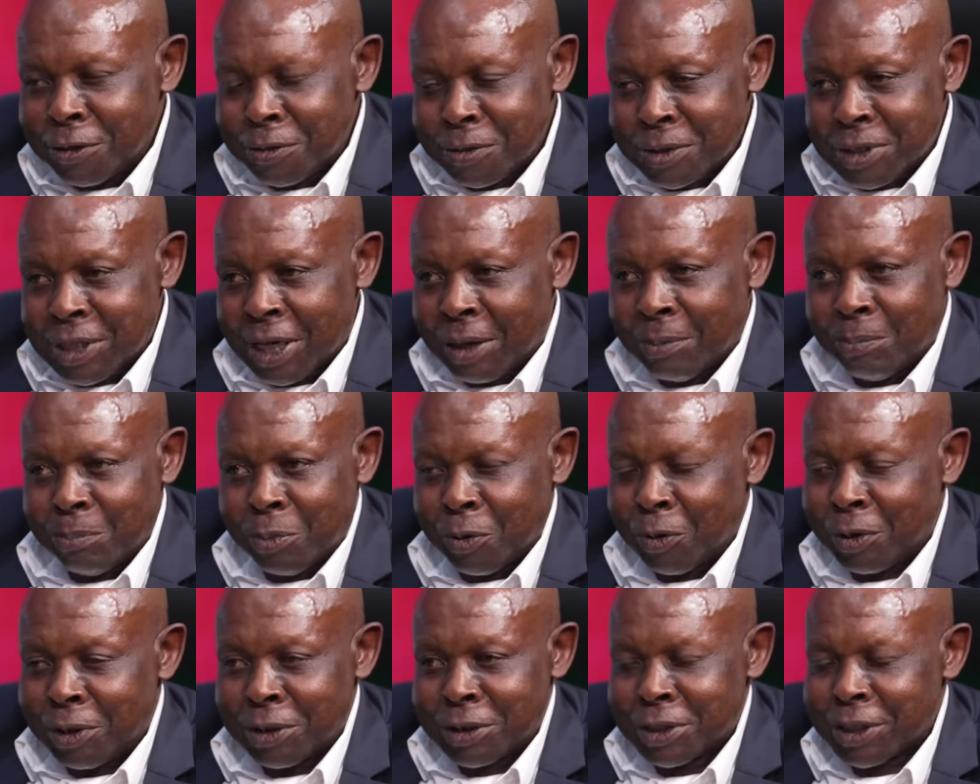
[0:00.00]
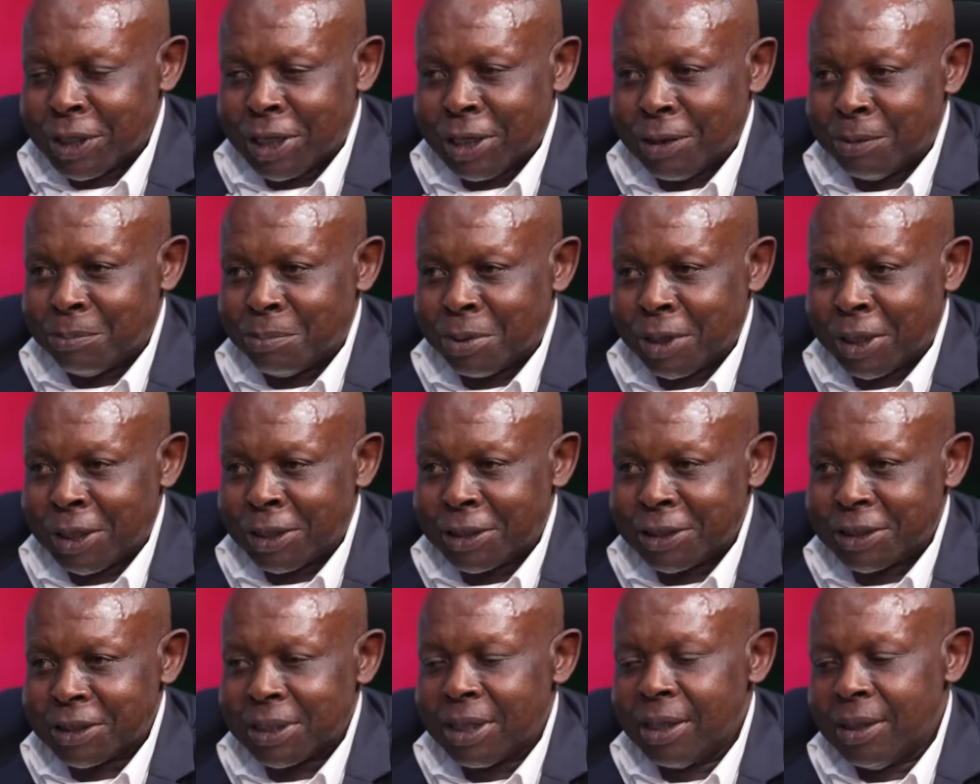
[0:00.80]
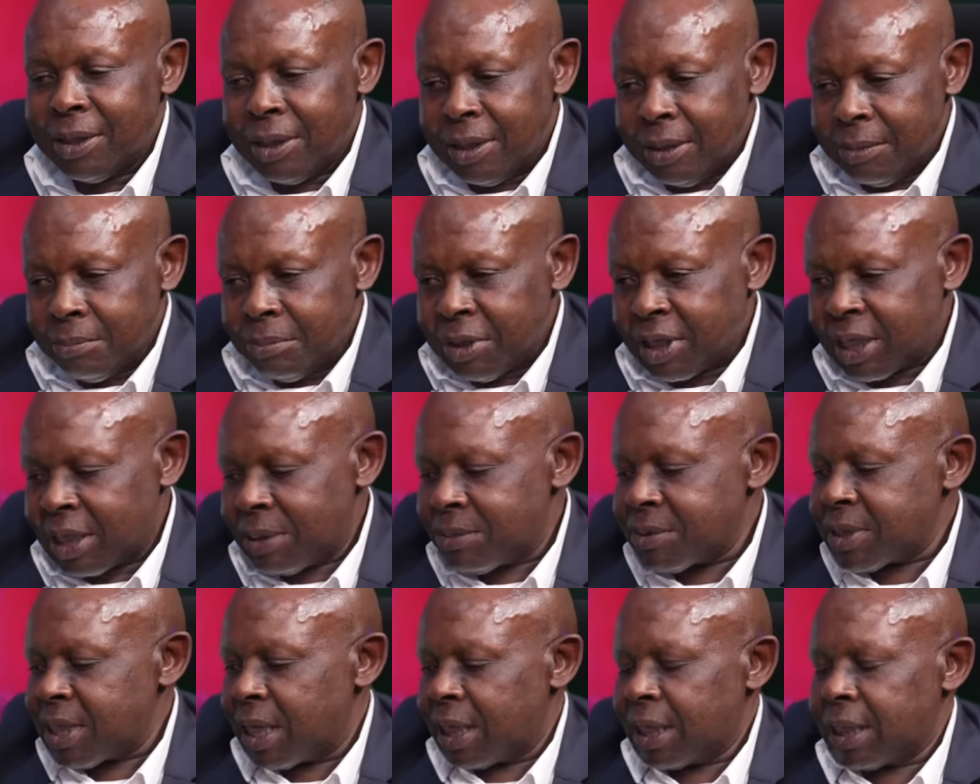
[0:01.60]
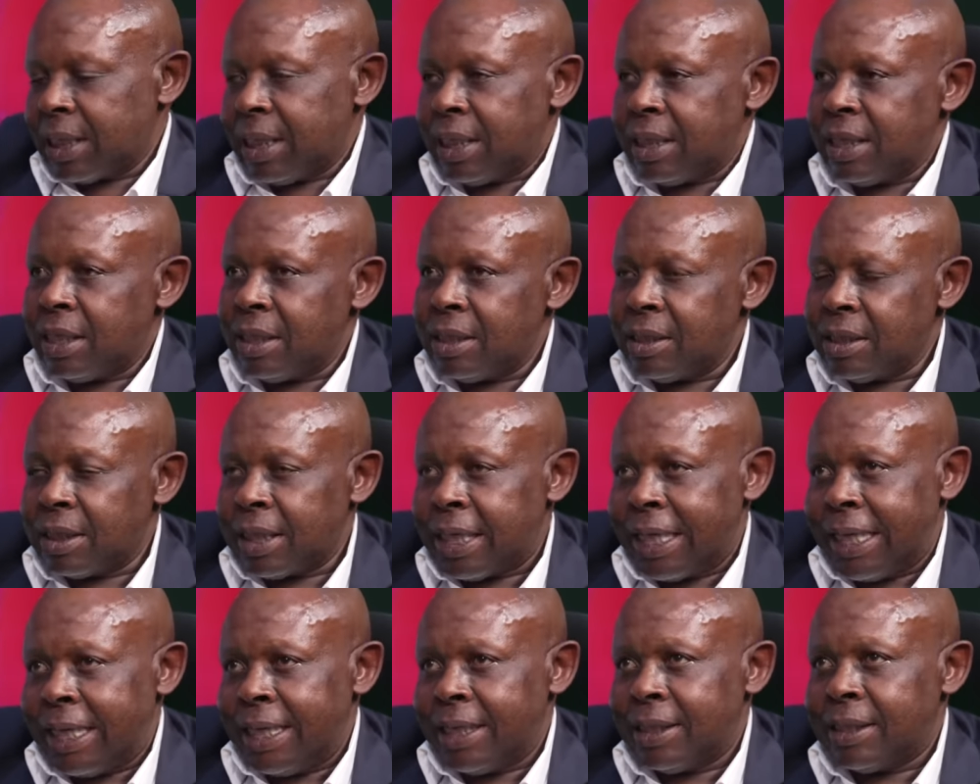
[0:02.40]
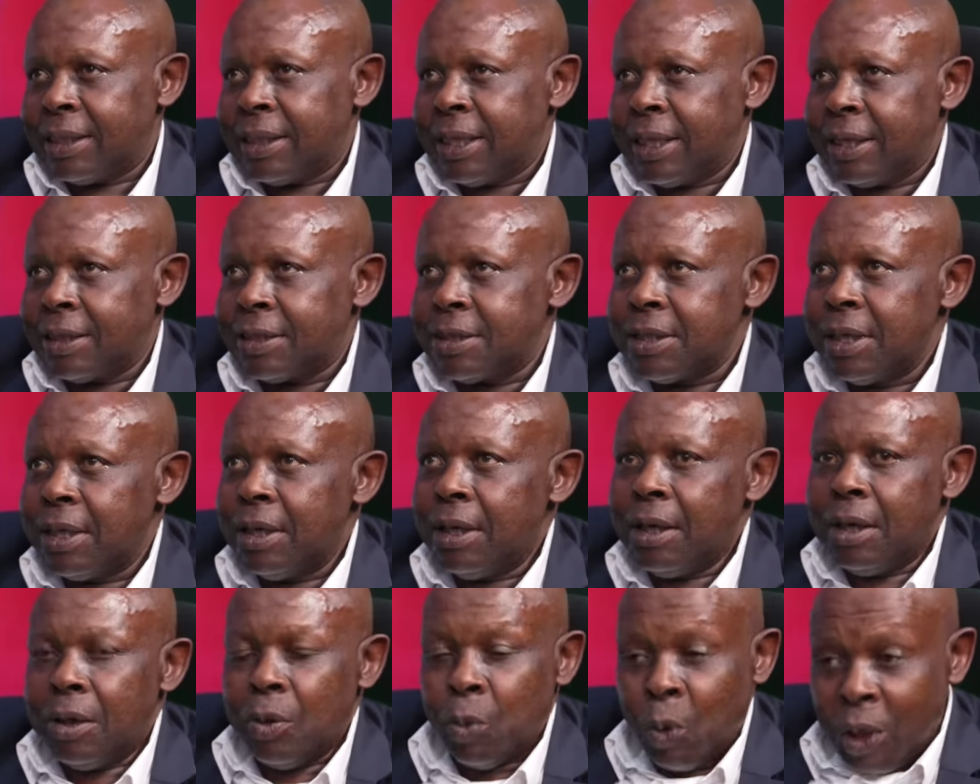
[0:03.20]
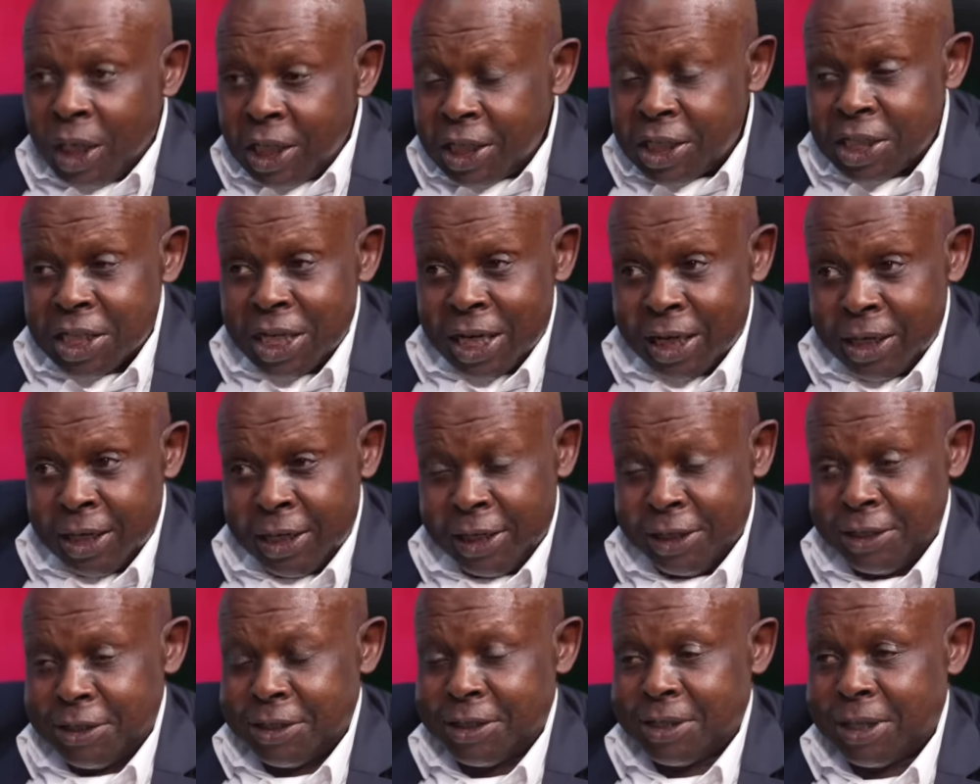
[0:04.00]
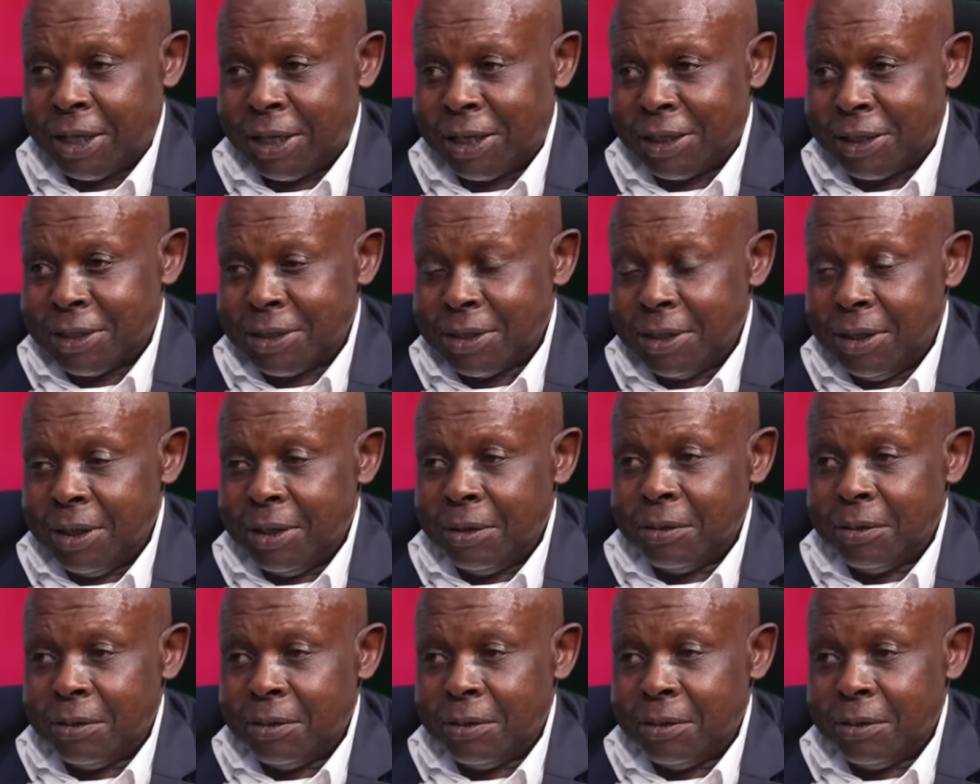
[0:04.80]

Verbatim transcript: to some political pressure. Perhaps I can indicate that we challenged that.